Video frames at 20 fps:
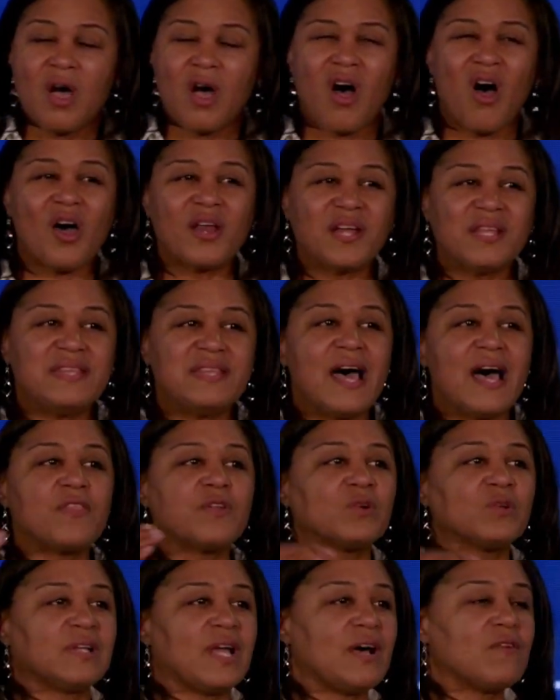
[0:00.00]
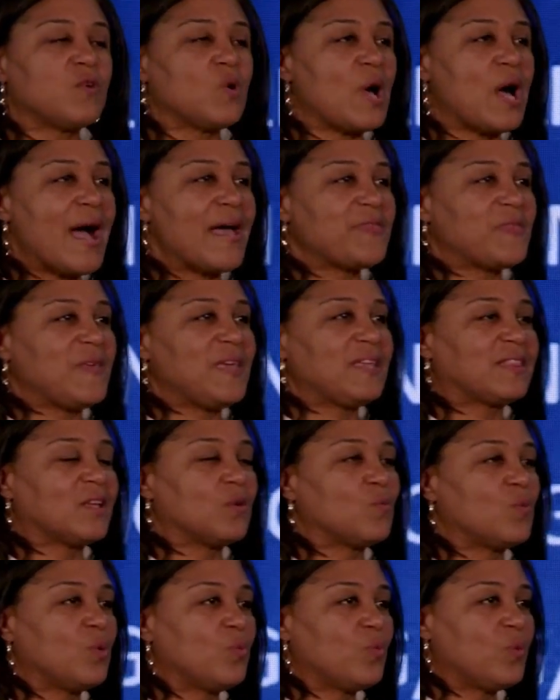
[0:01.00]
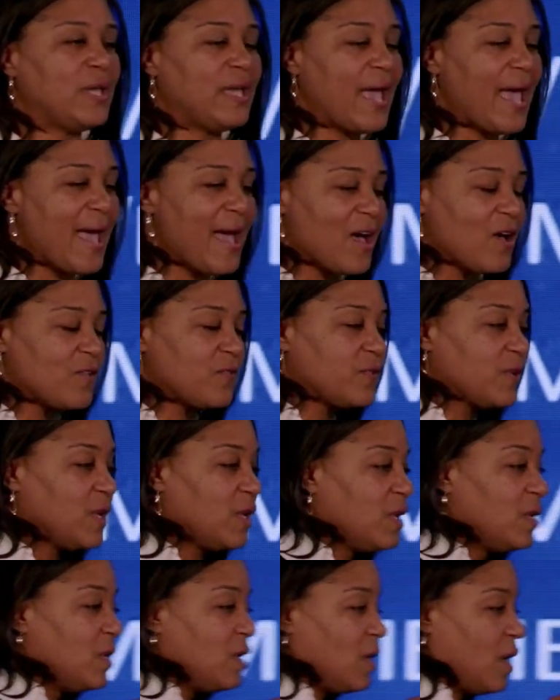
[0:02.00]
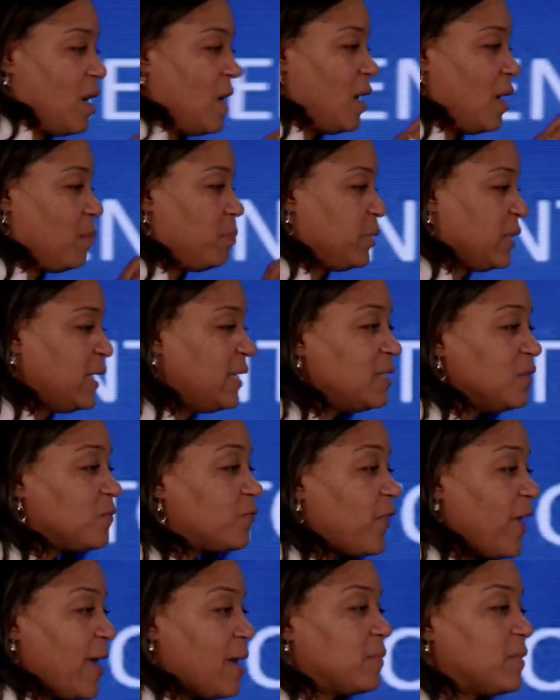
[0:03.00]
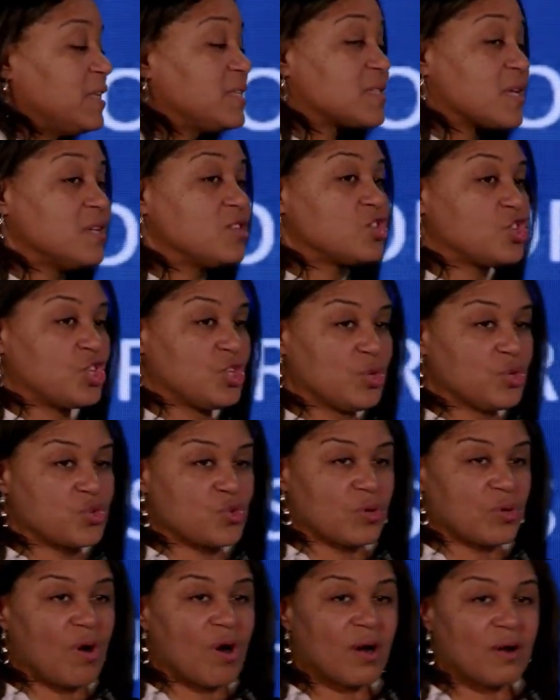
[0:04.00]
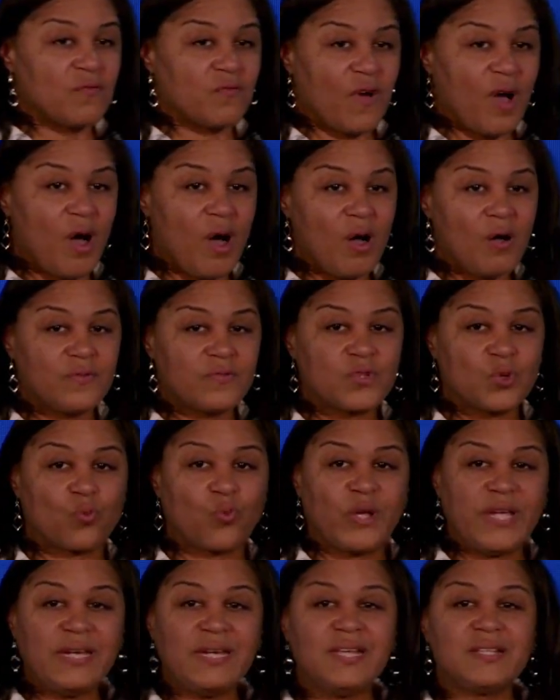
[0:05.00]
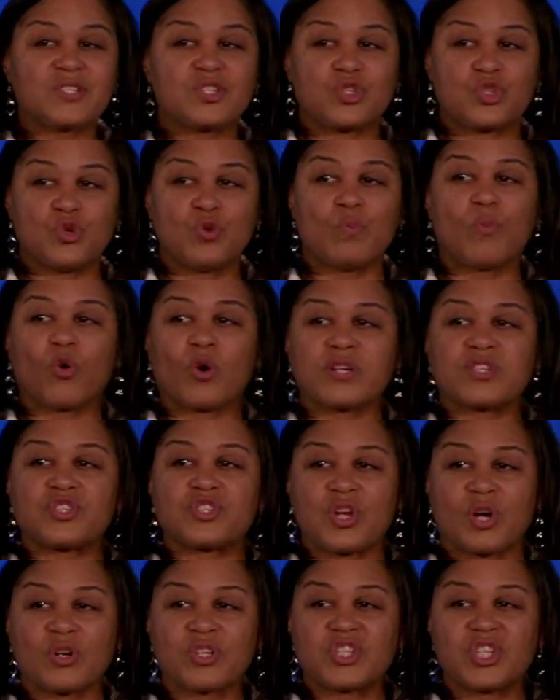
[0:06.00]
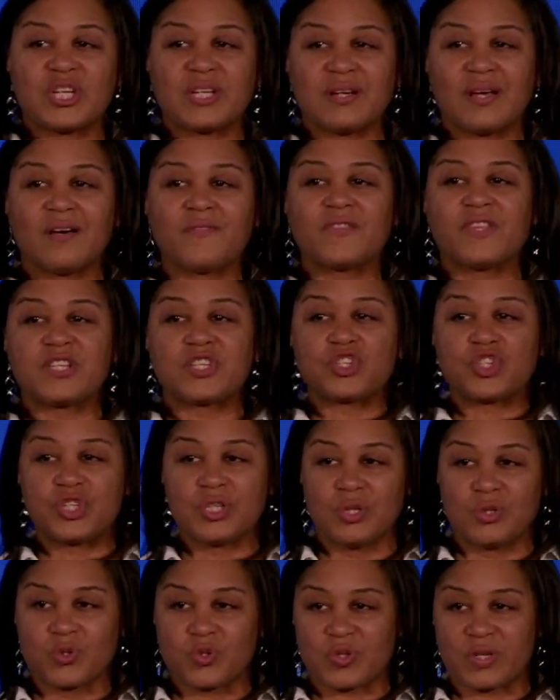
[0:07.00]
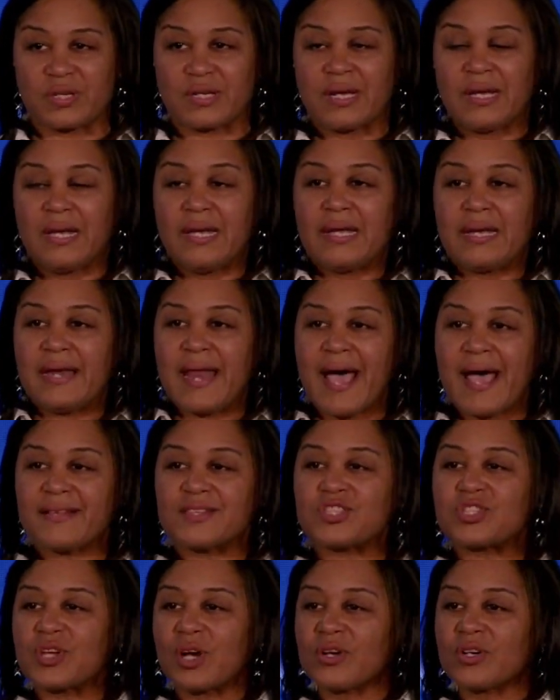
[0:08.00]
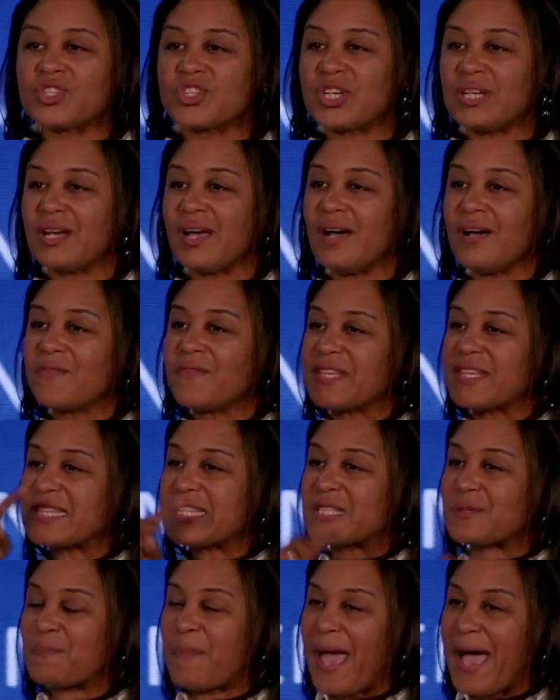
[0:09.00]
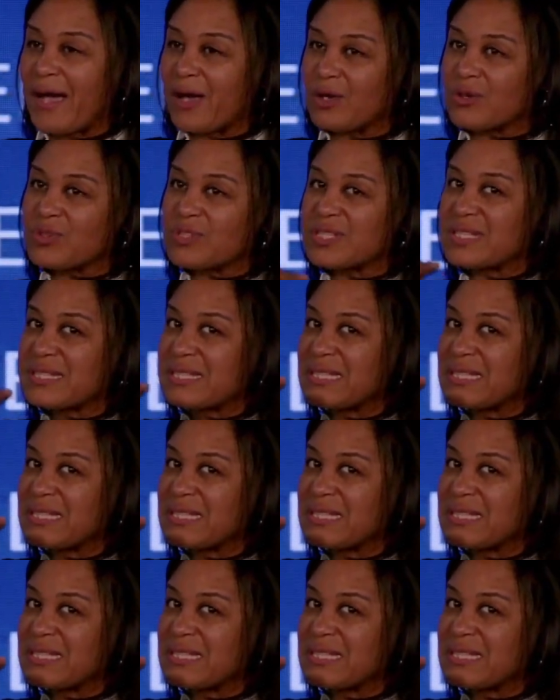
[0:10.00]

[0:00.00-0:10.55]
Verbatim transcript: On another level, I think that when we have uh, blended families and children are involved, we need to do more searching of the children, not searching of the spouse.